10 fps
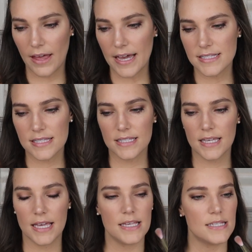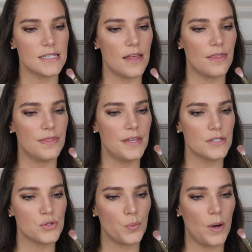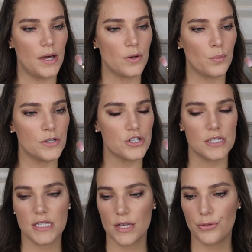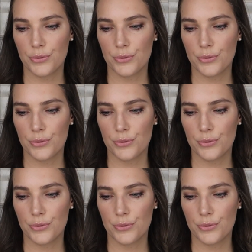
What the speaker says: lastly is this one, which is the